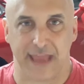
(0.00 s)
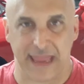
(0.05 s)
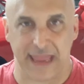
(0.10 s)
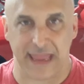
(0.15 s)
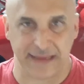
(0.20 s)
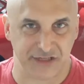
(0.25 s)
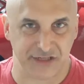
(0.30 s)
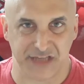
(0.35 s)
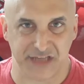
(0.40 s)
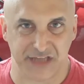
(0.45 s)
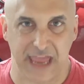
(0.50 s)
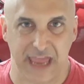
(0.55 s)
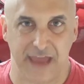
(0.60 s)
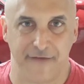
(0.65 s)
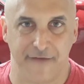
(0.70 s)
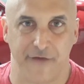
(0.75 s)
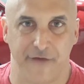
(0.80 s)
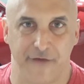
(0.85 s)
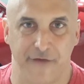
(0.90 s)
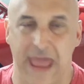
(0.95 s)
and
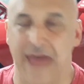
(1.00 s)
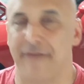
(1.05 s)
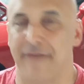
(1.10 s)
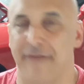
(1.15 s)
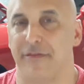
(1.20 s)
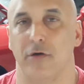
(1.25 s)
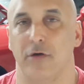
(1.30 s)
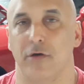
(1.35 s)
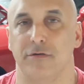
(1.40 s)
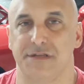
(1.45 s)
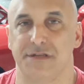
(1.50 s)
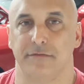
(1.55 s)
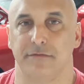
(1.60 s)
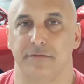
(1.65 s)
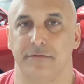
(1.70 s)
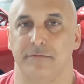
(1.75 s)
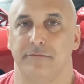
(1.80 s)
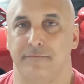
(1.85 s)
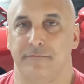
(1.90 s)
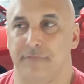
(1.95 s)
safe at those
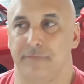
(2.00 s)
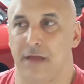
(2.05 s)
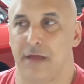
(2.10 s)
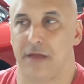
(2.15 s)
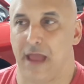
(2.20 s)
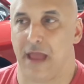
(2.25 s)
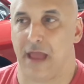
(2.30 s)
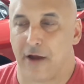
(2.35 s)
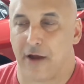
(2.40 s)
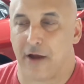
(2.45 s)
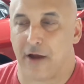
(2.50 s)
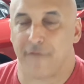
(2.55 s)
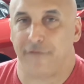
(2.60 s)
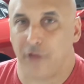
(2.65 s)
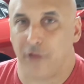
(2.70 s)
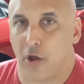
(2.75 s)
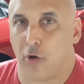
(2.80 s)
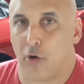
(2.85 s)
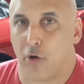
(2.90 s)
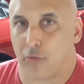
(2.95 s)

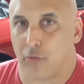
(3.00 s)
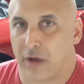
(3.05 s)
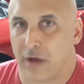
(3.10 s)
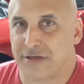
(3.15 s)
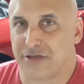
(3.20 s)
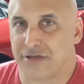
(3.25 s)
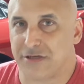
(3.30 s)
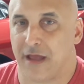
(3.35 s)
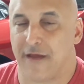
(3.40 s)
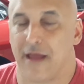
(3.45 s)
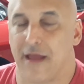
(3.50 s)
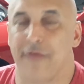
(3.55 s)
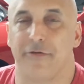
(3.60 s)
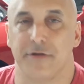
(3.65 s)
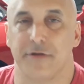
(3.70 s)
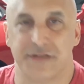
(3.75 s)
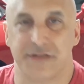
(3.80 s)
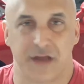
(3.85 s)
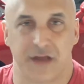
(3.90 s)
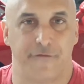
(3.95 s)
airflow ratio, at
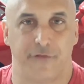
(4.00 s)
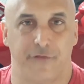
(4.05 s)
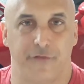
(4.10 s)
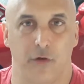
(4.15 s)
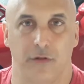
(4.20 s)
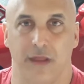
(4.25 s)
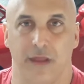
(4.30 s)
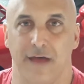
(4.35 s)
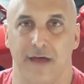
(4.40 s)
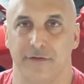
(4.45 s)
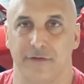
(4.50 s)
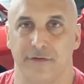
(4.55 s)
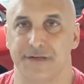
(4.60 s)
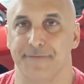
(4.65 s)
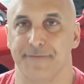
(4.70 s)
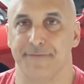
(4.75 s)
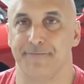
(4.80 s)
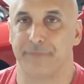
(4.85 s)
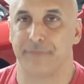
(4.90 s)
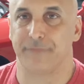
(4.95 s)
those airflow
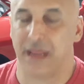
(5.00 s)
levels.